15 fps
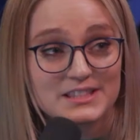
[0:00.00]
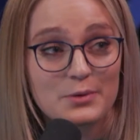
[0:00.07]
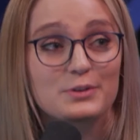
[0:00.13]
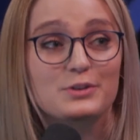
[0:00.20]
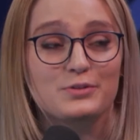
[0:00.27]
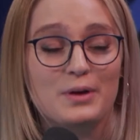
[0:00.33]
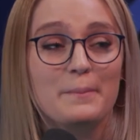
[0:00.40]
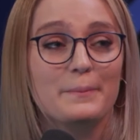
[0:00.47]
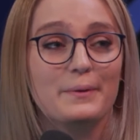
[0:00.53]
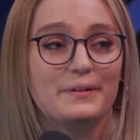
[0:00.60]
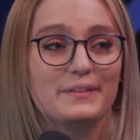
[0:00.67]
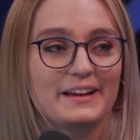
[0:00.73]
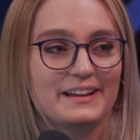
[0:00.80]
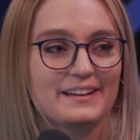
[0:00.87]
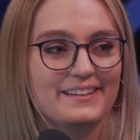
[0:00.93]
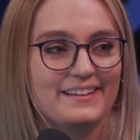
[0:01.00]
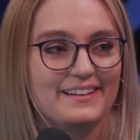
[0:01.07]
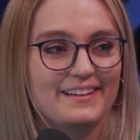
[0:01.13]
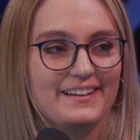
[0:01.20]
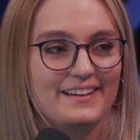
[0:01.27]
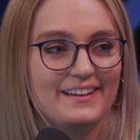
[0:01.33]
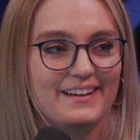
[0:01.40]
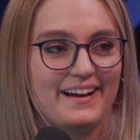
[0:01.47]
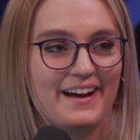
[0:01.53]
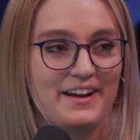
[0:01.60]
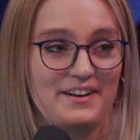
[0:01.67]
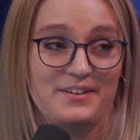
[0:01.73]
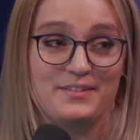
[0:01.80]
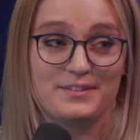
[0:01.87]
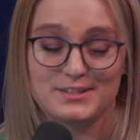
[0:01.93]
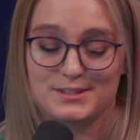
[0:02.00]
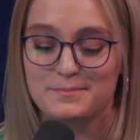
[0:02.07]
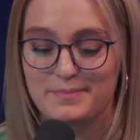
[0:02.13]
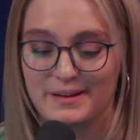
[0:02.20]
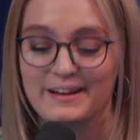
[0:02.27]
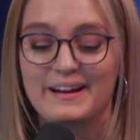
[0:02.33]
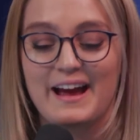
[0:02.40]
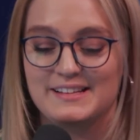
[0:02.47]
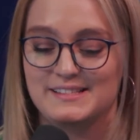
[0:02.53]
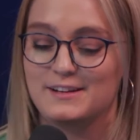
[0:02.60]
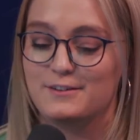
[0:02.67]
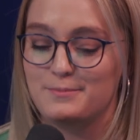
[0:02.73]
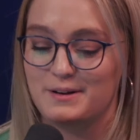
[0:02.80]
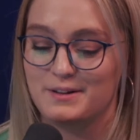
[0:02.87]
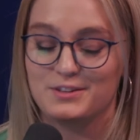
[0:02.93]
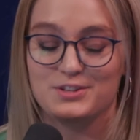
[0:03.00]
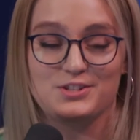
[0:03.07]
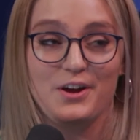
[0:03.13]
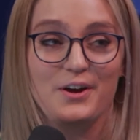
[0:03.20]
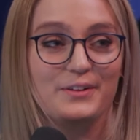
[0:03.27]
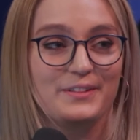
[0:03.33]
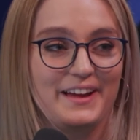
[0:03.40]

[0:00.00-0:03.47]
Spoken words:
would crumble. Like. I don't know. There's some big guys that have been on the show.